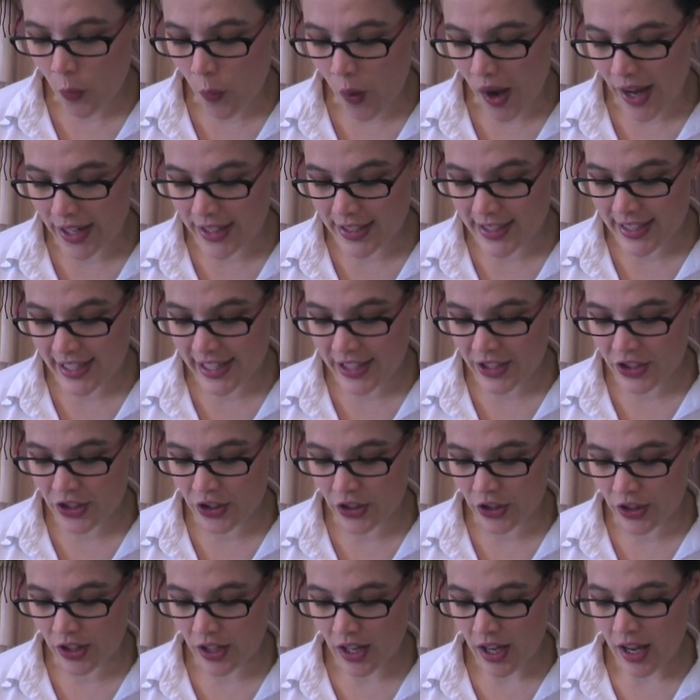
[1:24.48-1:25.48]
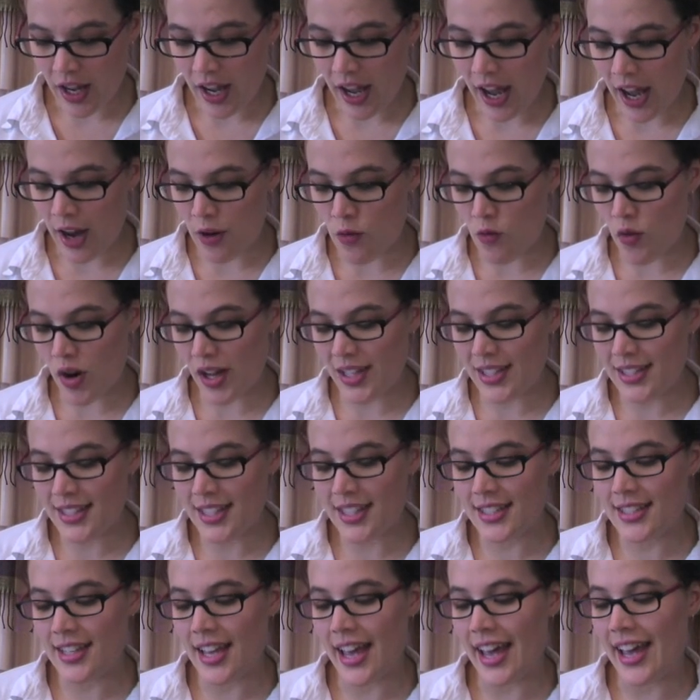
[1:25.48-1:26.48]
a white t-shirt and runs
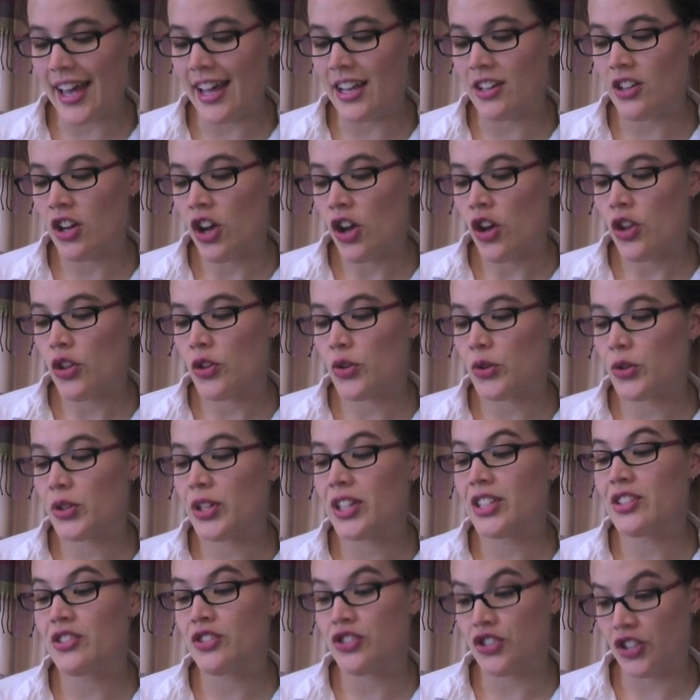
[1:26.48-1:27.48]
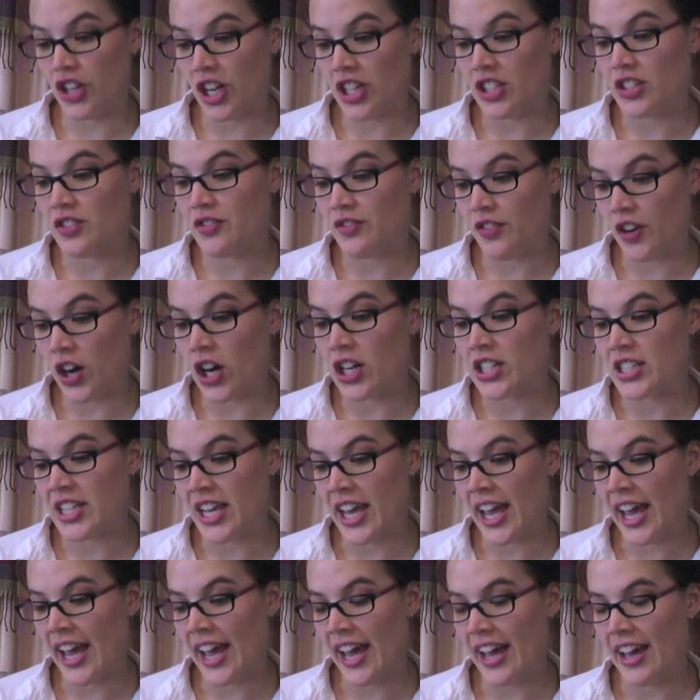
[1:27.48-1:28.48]
his hand through his just fucked
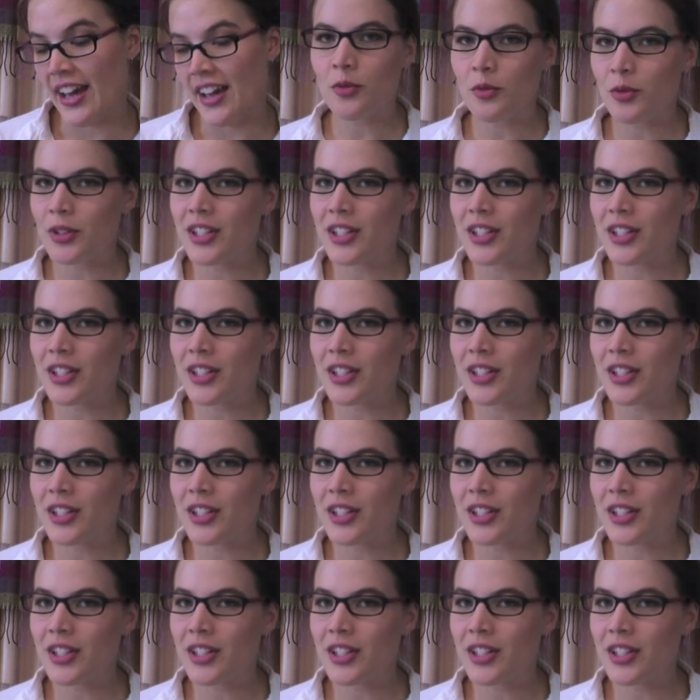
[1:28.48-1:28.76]
hair.